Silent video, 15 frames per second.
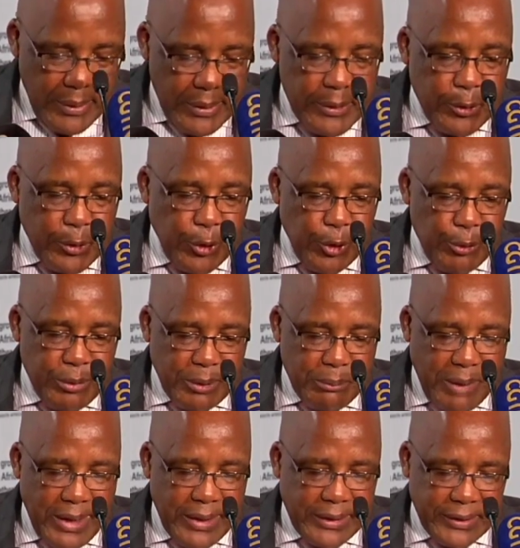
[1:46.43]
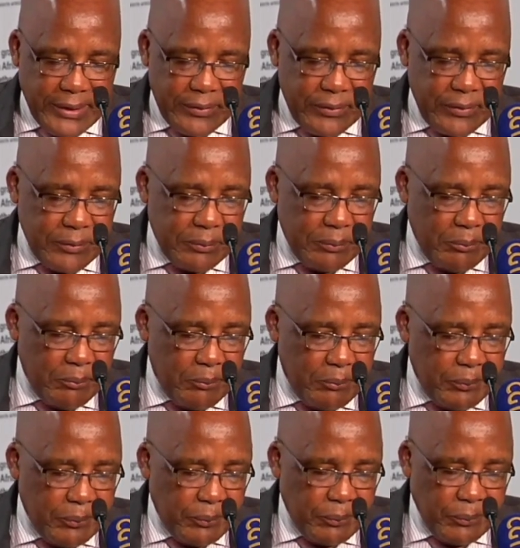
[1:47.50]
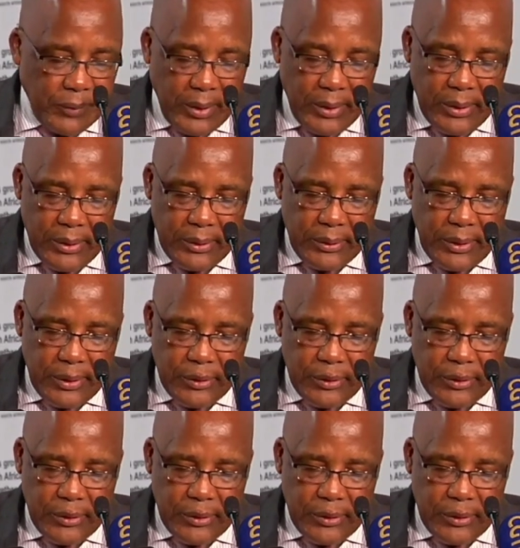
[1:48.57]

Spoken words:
economic migrants, the